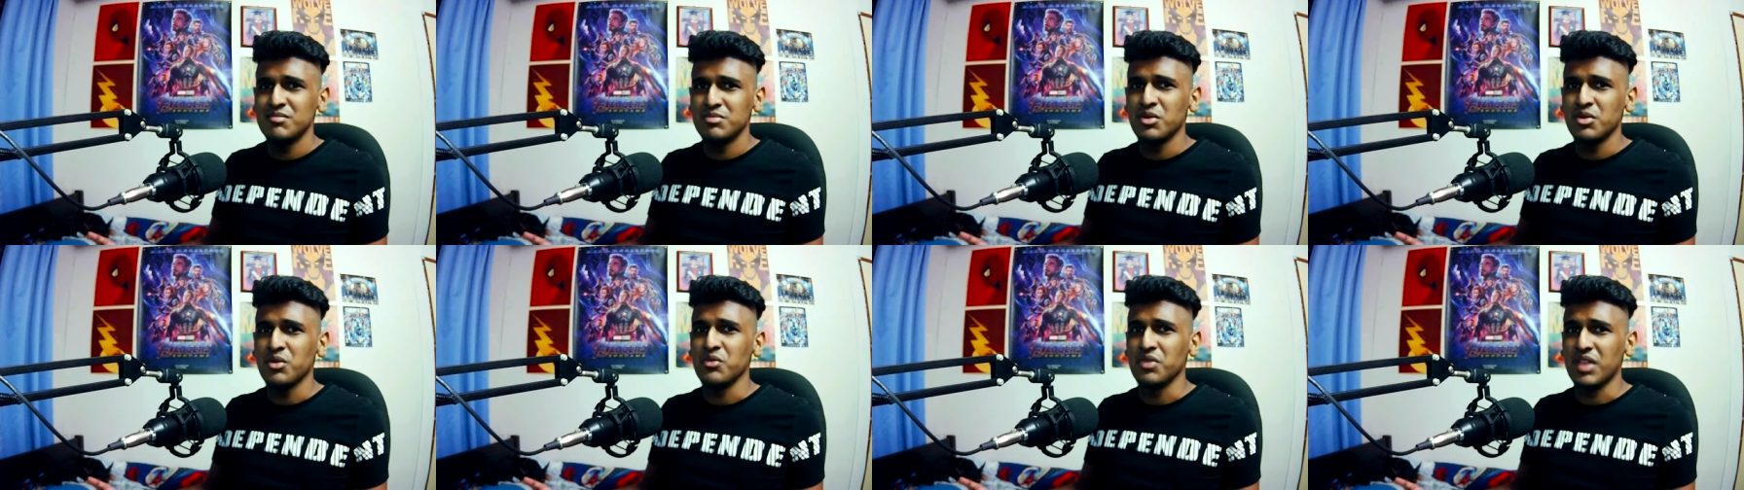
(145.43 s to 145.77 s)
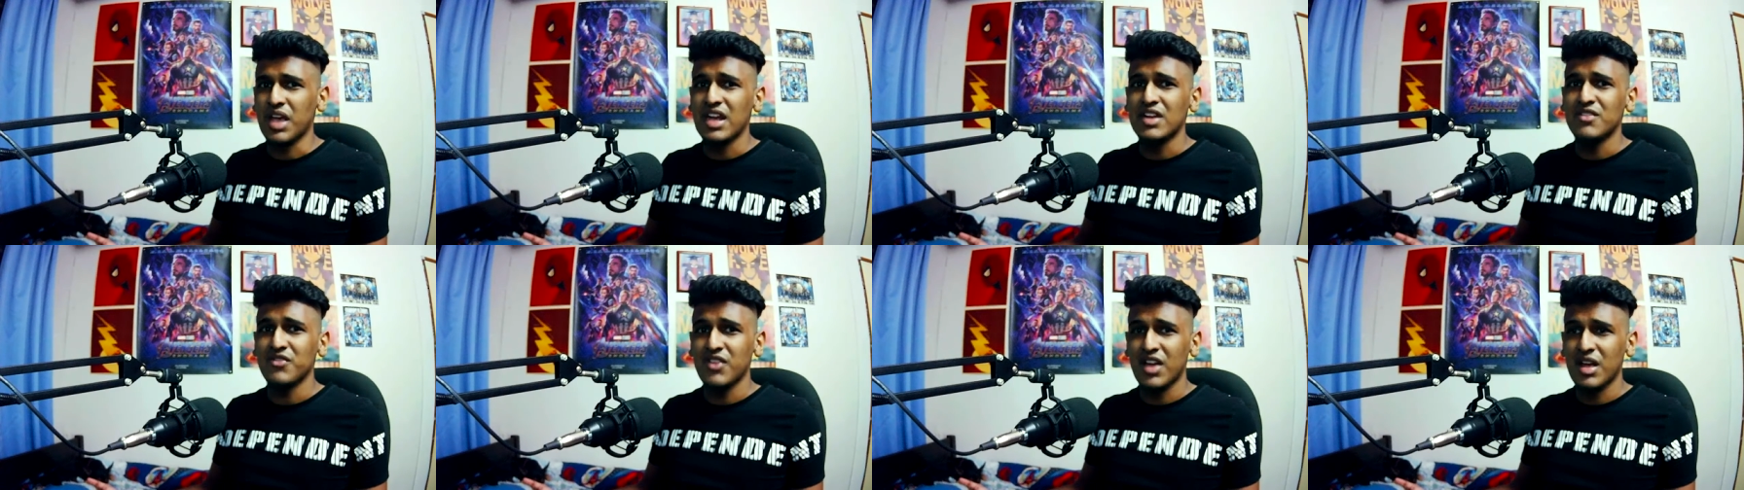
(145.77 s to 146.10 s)
bro,
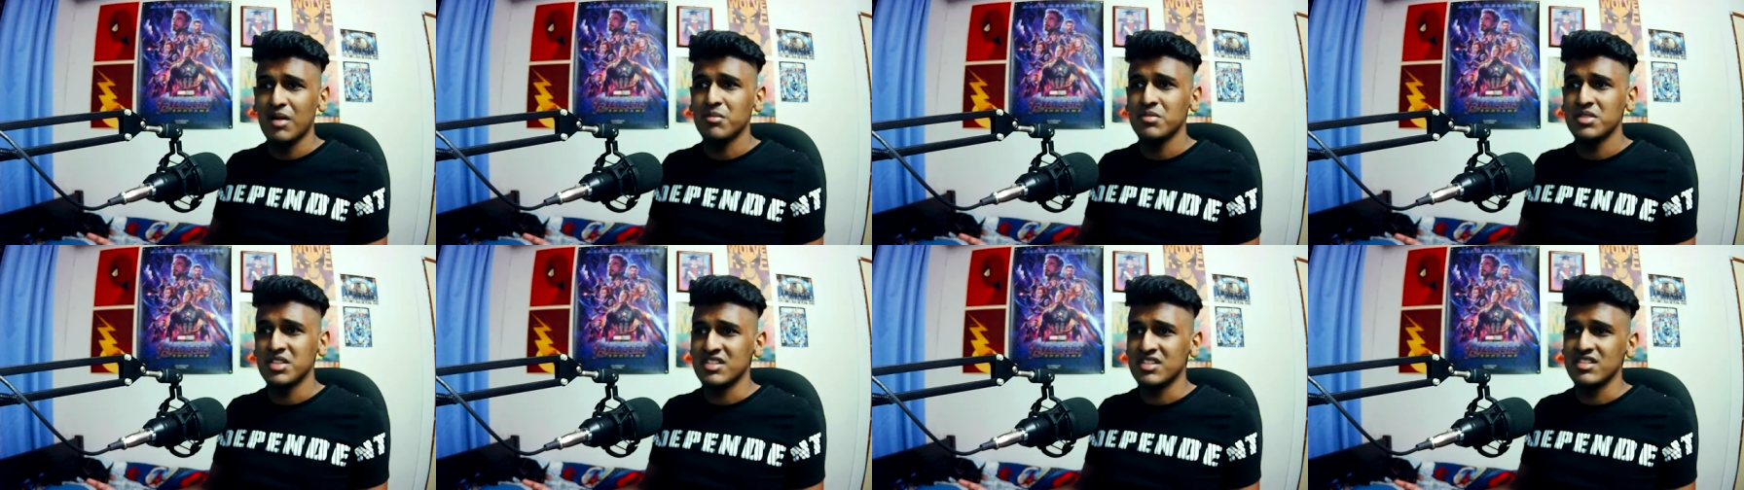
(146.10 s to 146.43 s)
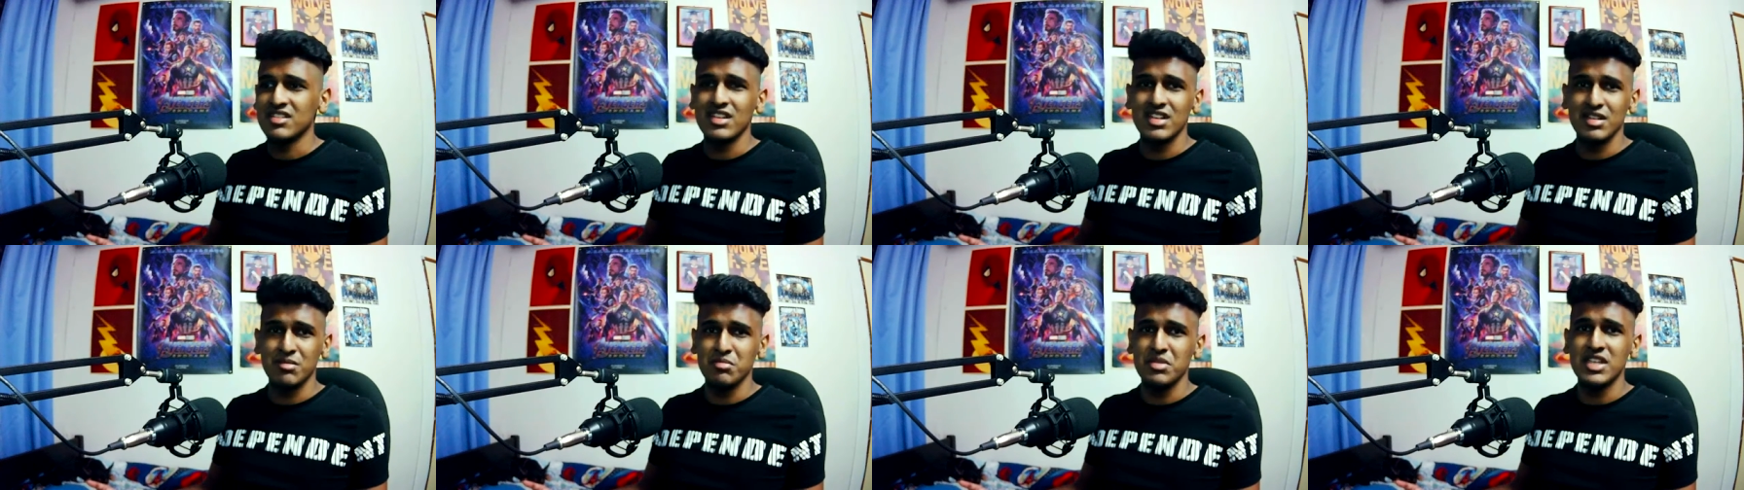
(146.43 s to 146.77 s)
that family is
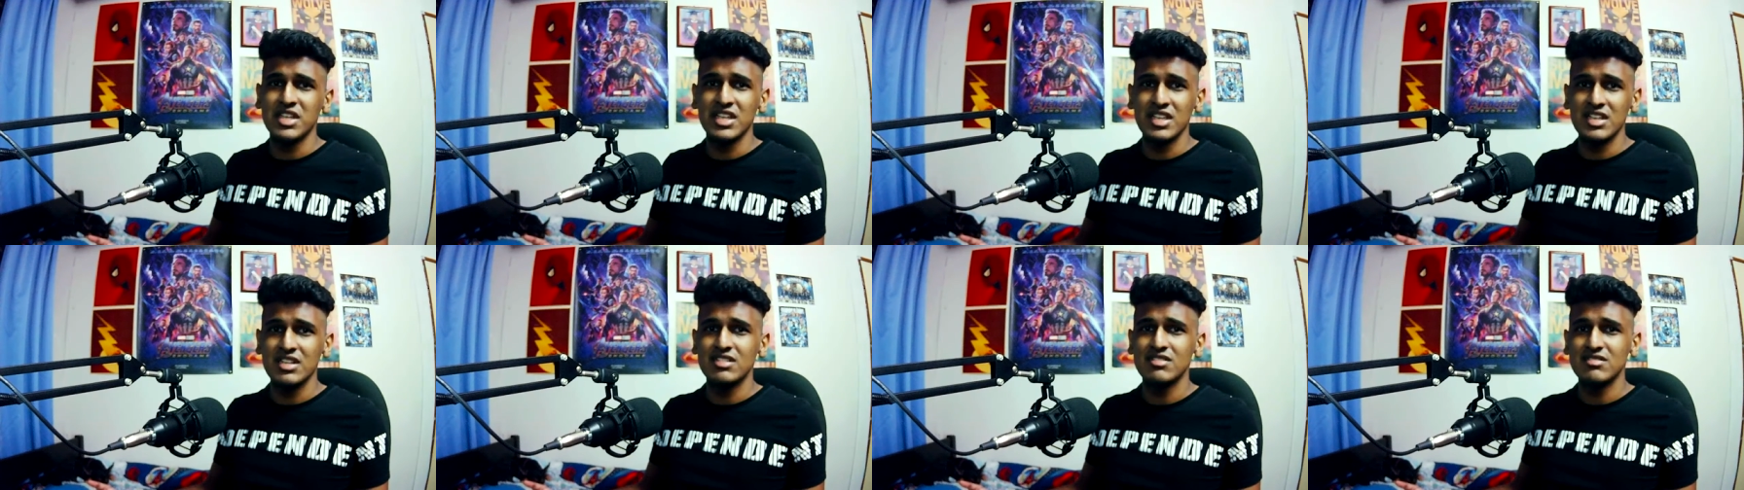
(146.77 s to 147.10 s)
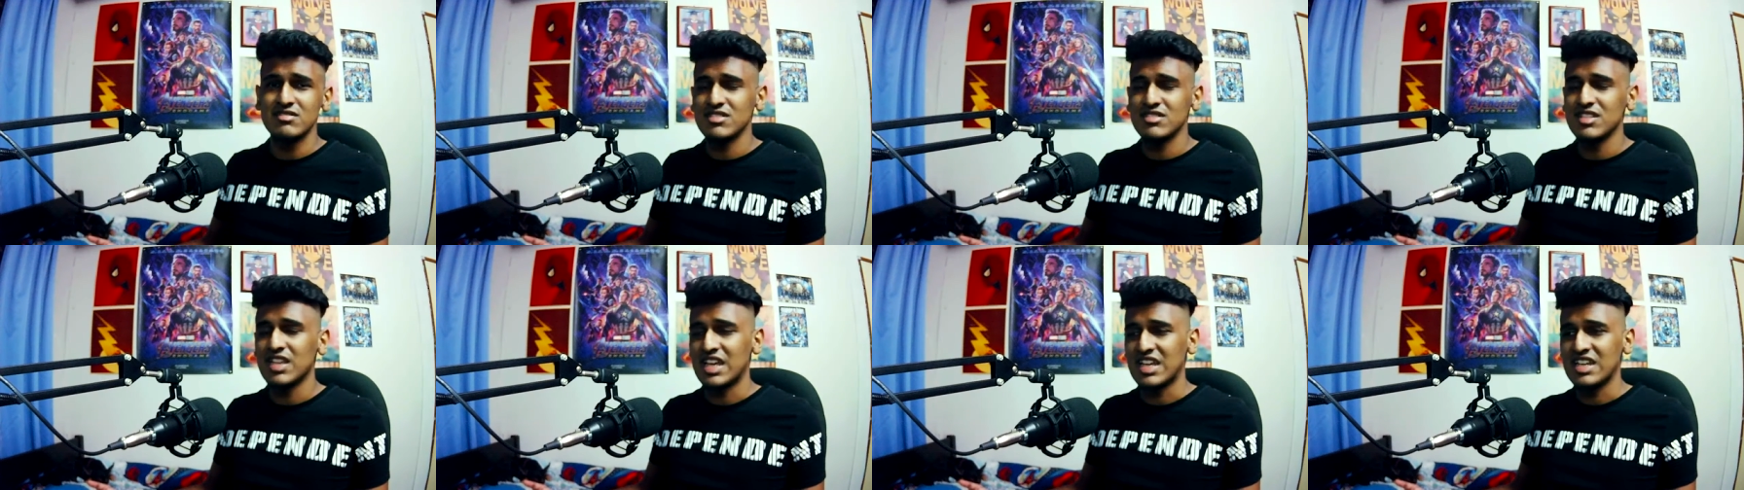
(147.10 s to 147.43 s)
gonna be
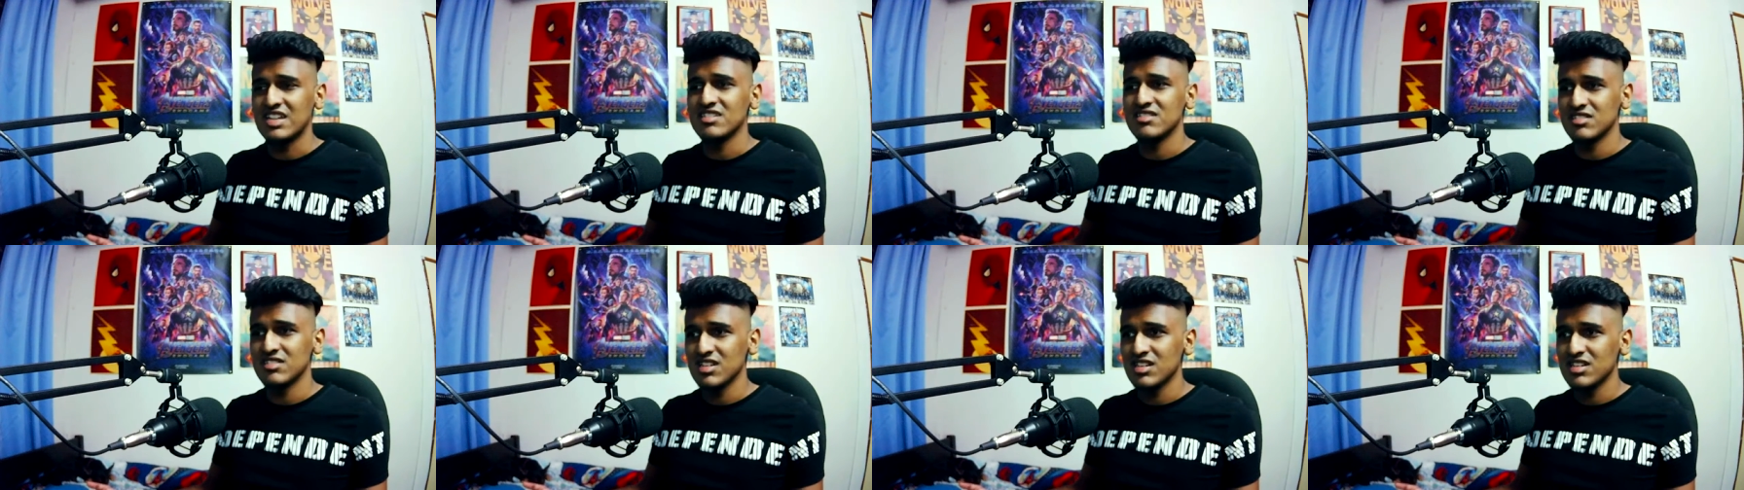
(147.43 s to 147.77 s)
like